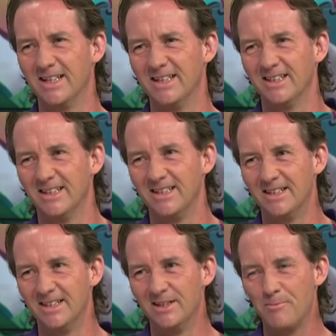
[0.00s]
Yeah.
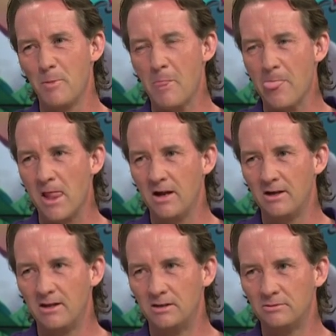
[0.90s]
Do you expect the pet
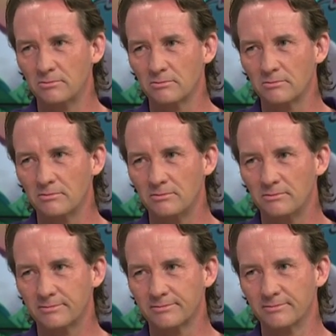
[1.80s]
shops are actually going to come
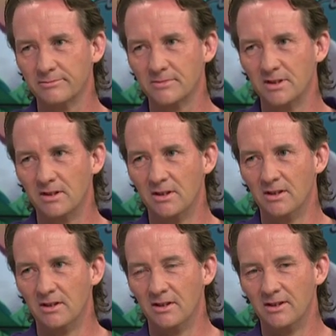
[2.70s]
on board with this
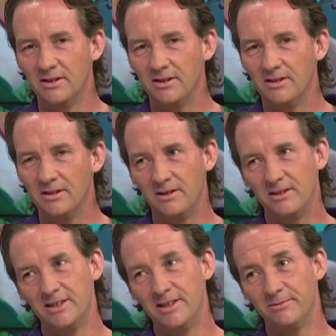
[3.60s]
idea? I mean, I know